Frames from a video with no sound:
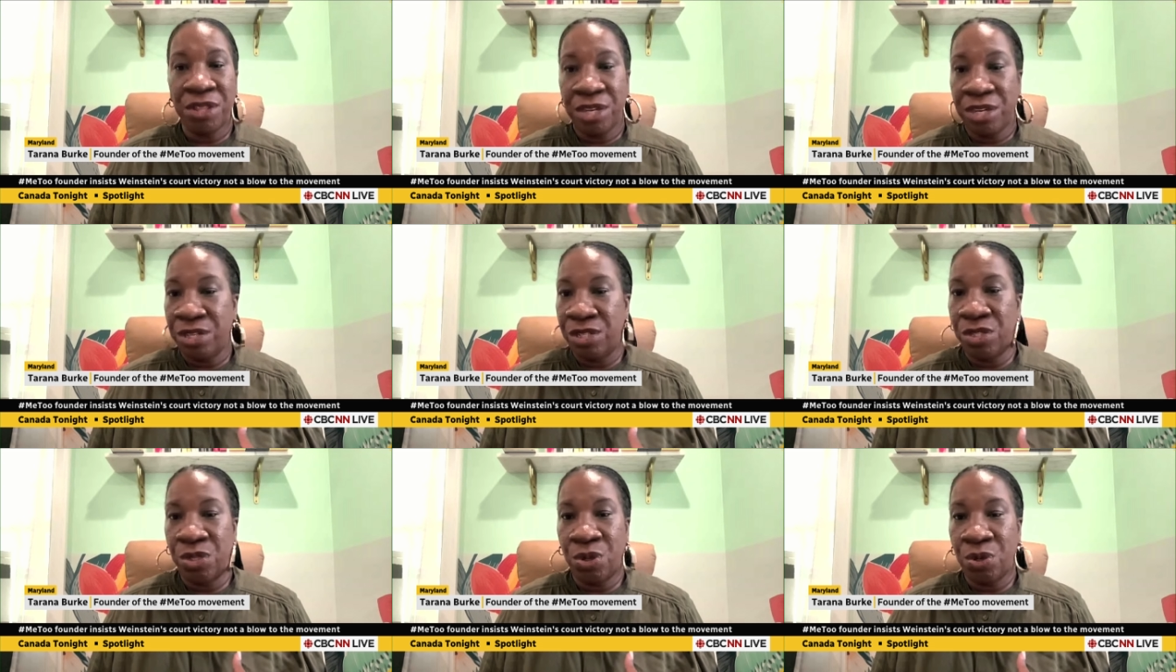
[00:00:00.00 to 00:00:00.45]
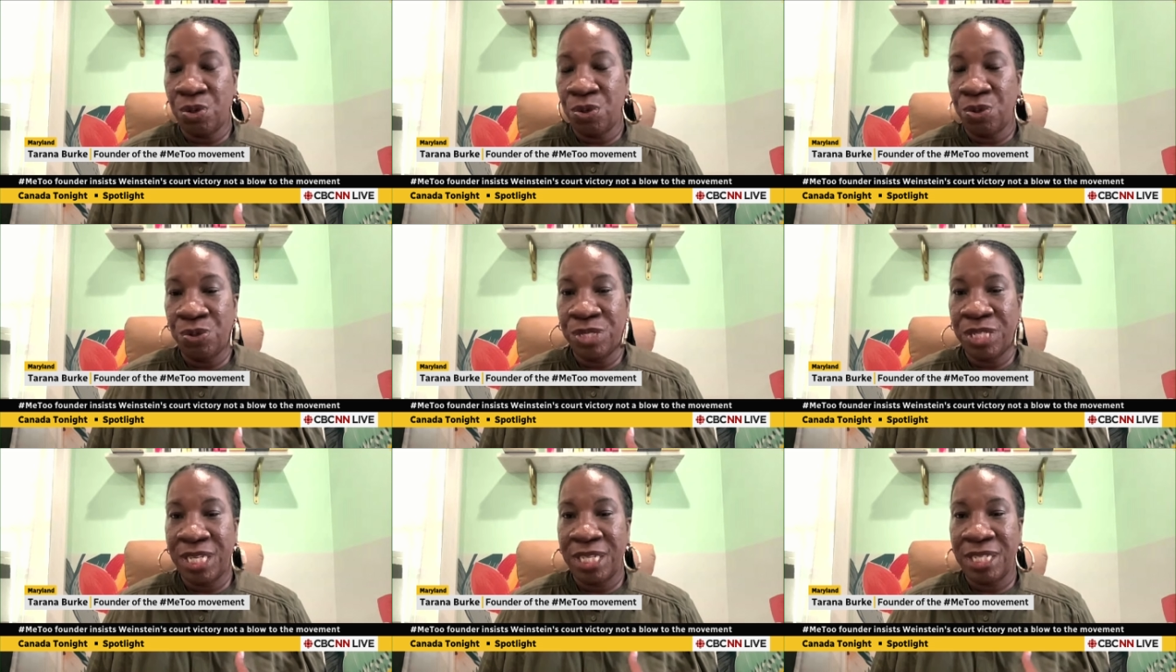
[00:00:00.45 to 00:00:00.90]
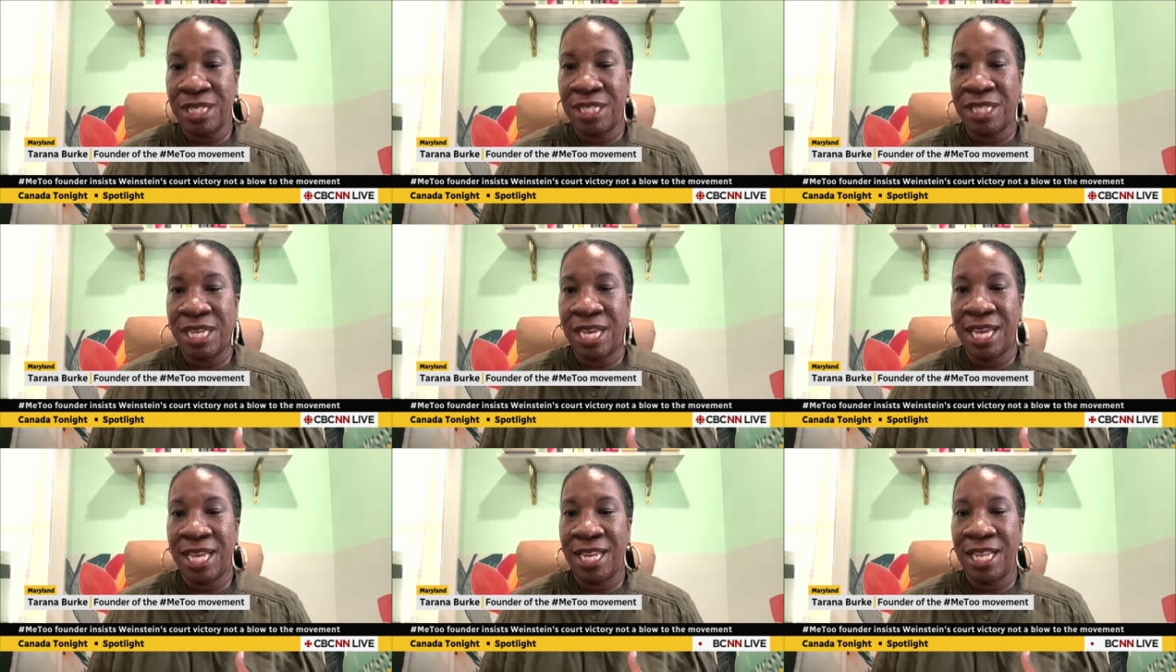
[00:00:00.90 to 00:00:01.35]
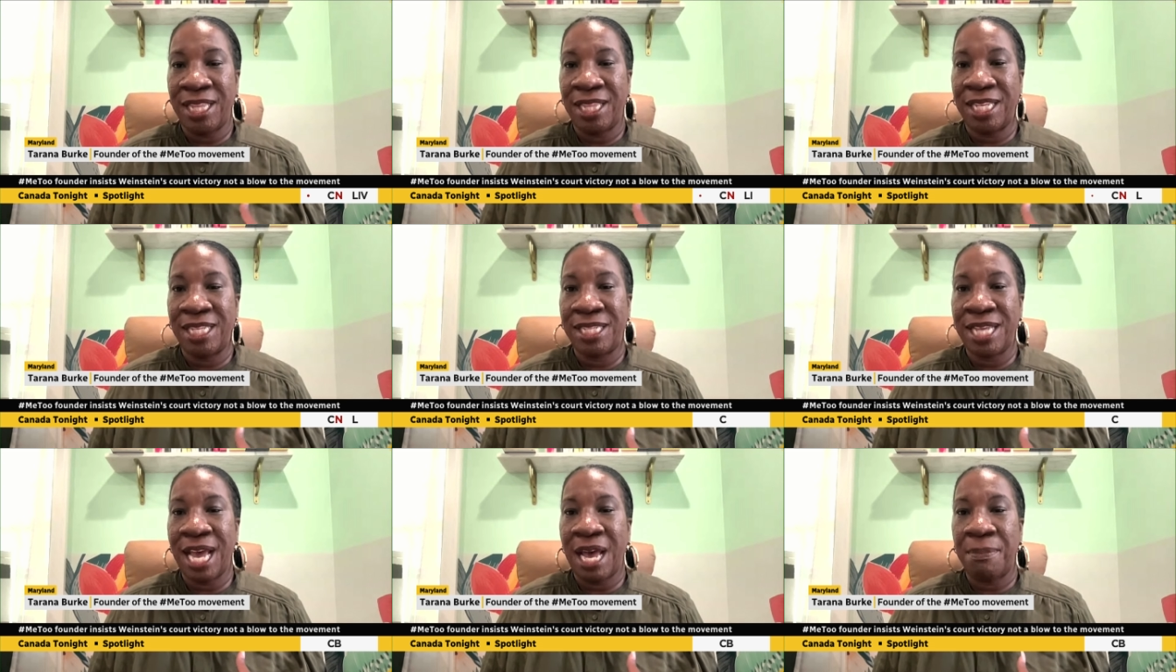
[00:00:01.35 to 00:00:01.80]
their souls and say that
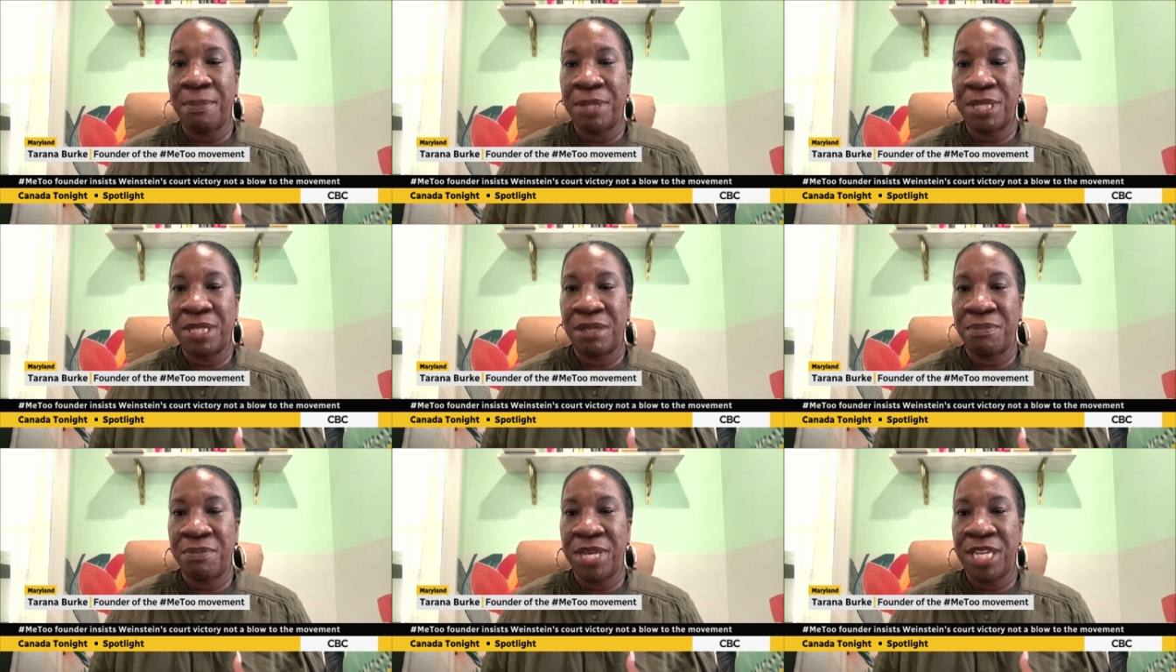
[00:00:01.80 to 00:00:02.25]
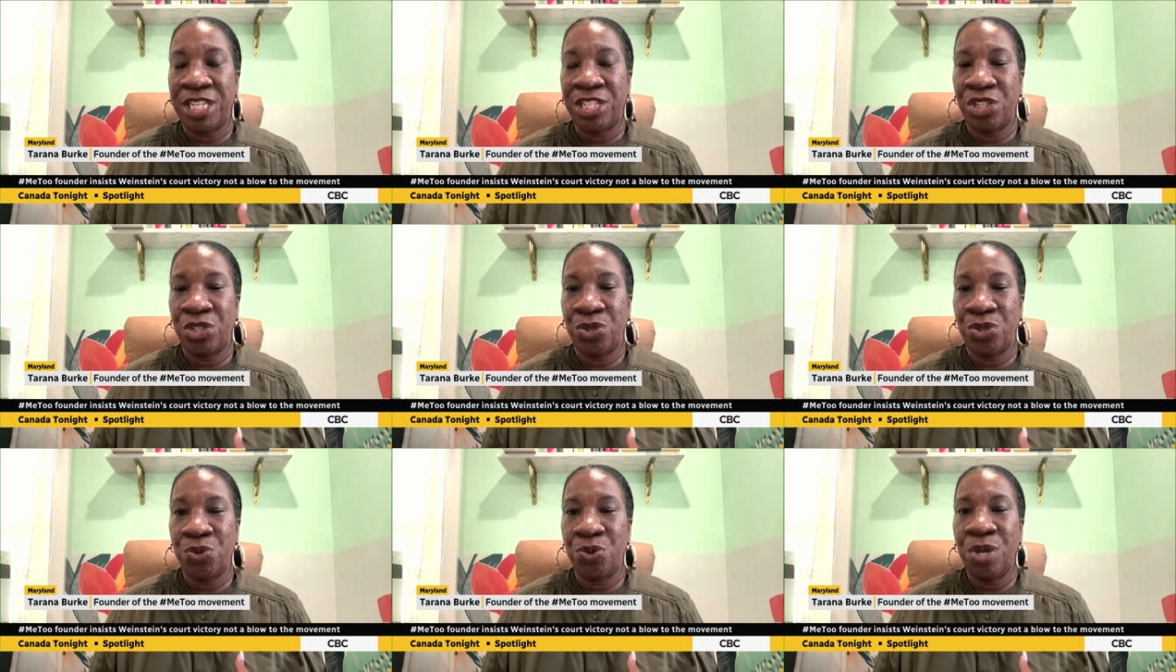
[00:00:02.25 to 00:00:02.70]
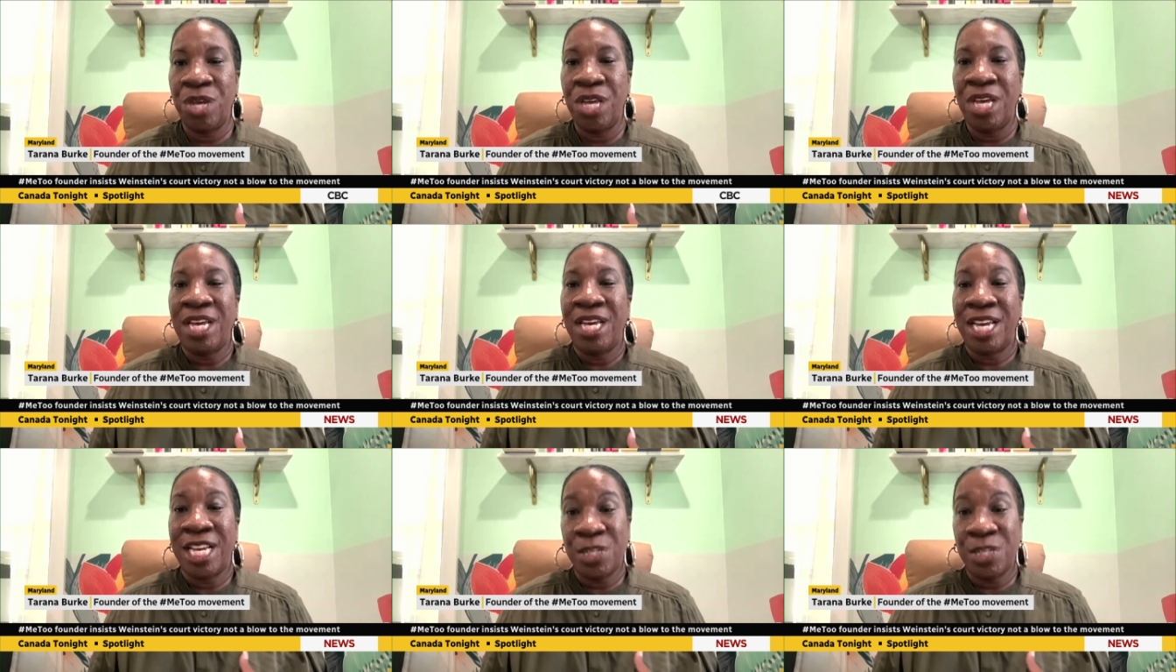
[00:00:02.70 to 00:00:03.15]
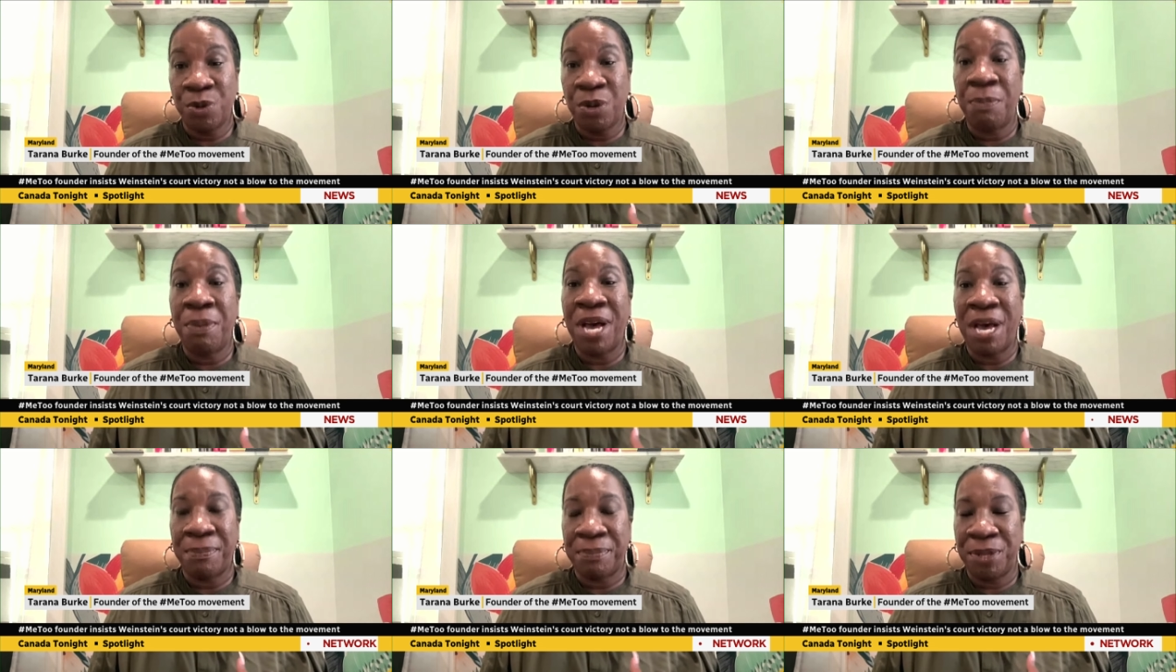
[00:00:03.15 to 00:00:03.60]
this happened to me too is
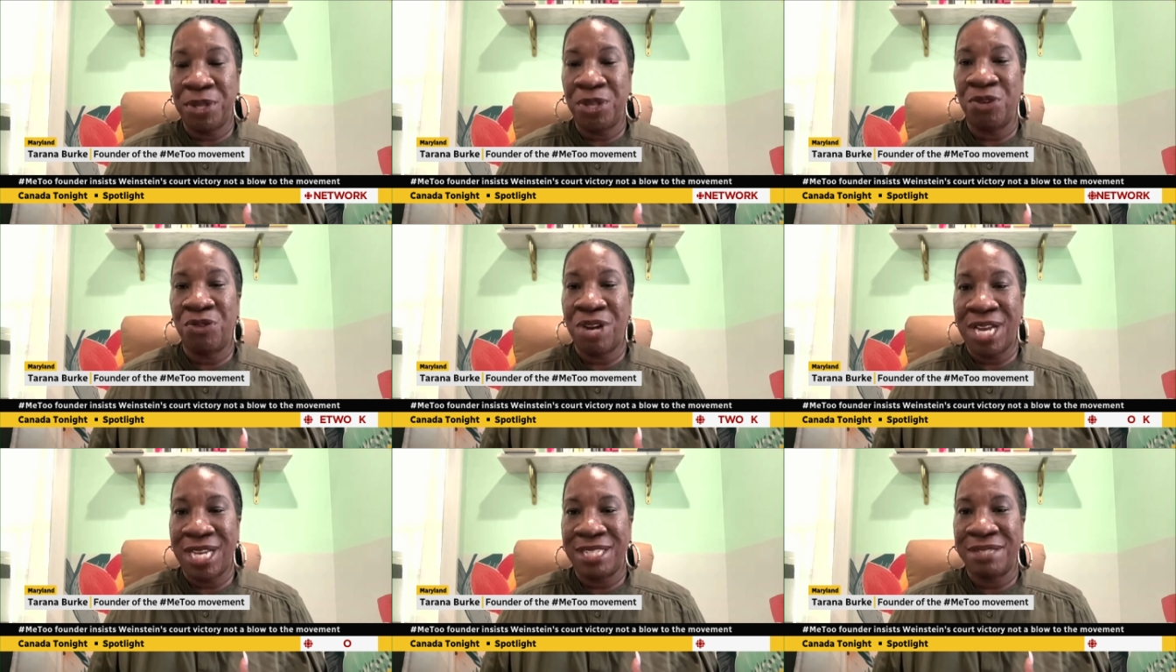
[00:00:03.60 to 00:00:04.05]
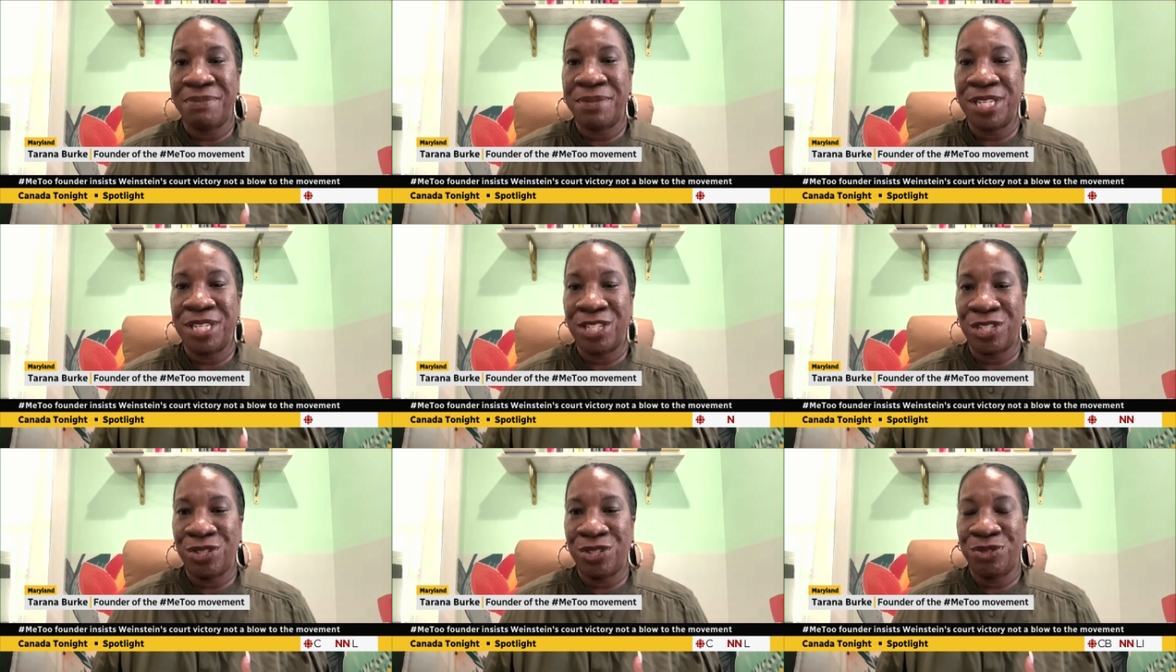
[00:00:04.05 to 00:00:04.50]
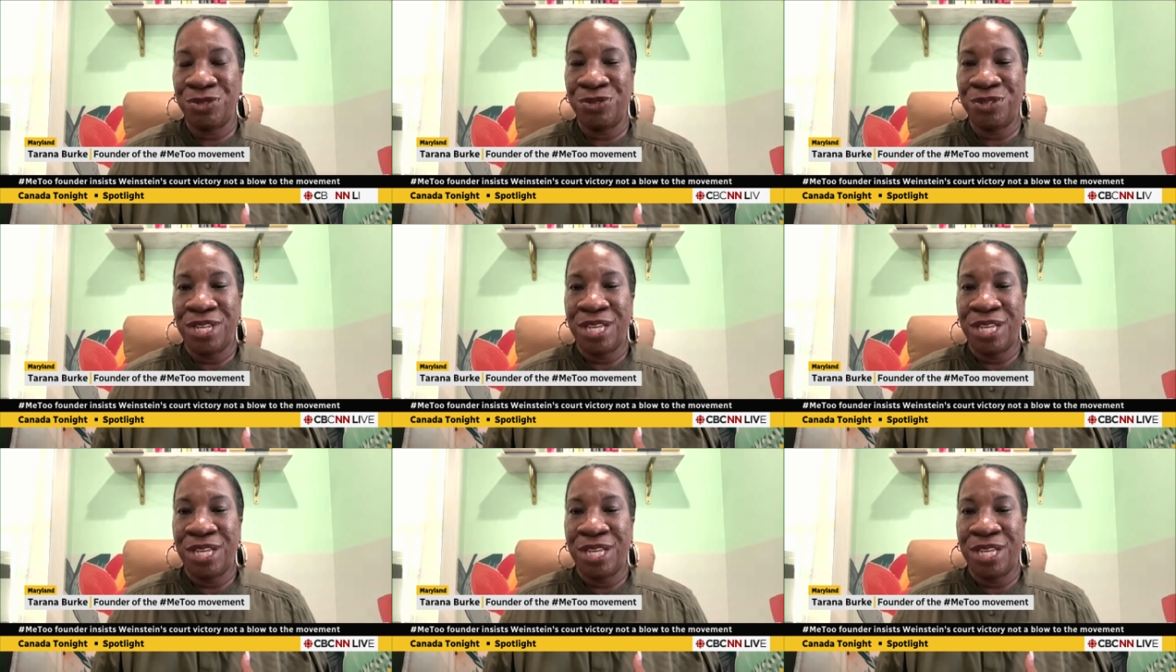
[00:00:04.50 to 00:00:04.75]
what popularized Me Too.